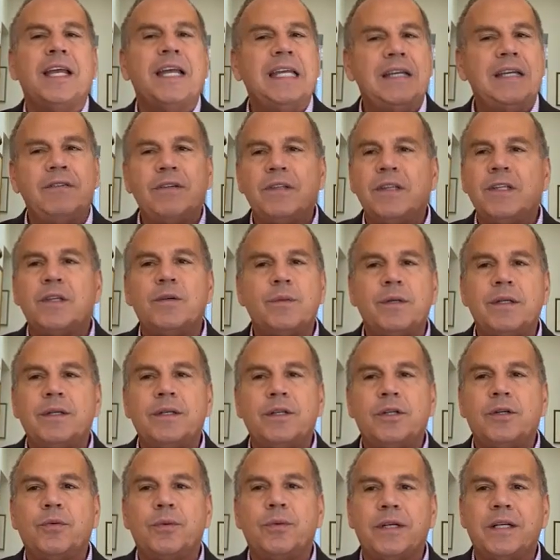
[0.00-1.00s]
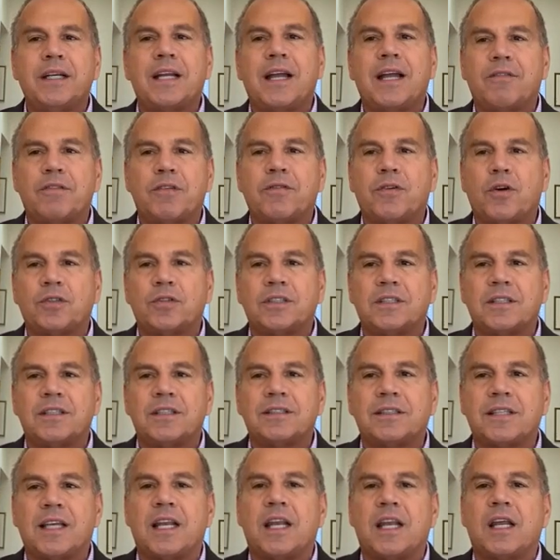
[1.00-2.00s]
Even though we knew we didn't have the votes in the
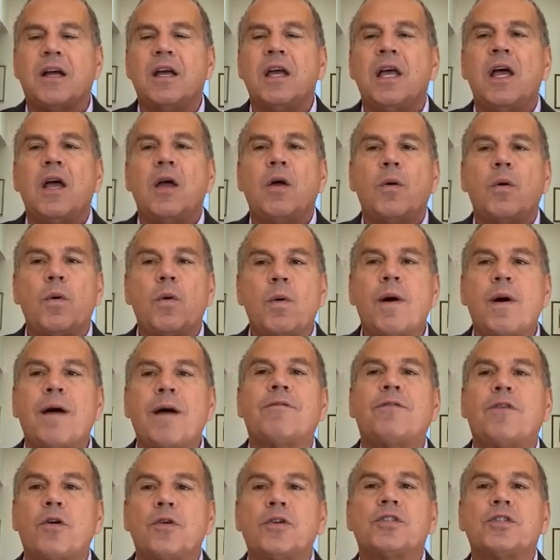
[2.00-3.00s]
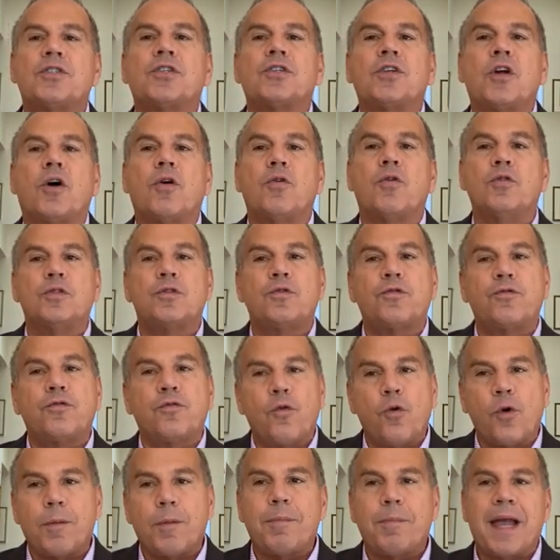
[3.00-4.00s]
Senate, we want voters to know who's
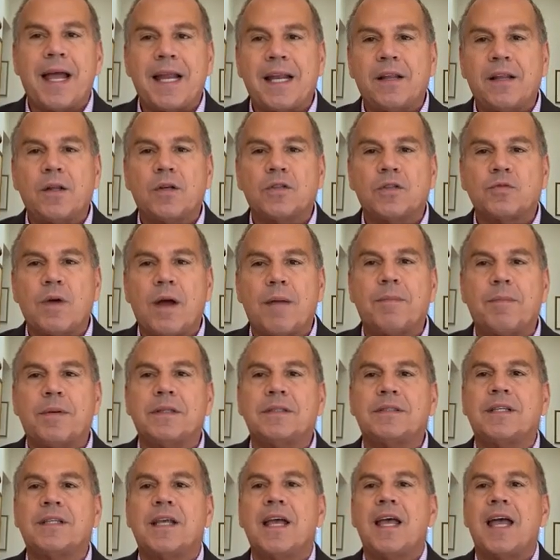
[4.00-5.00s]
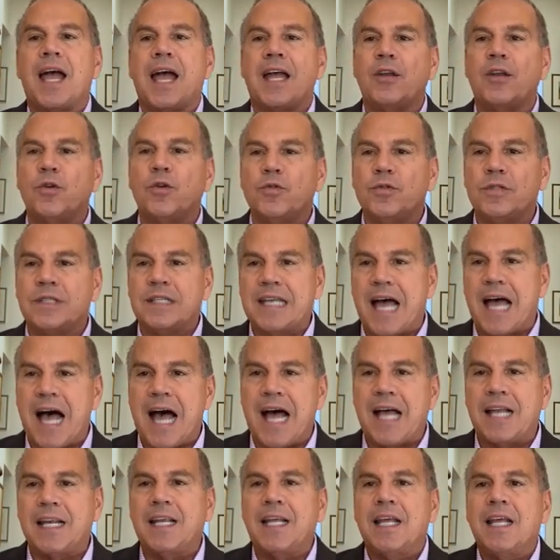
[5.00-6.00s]
for banning those weapons and who's
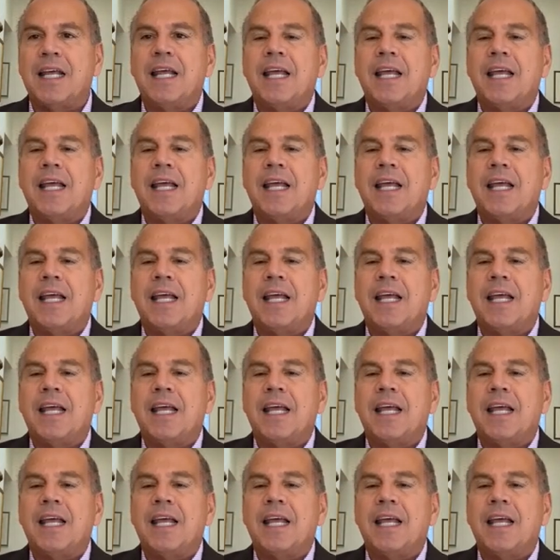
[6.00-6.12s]
not.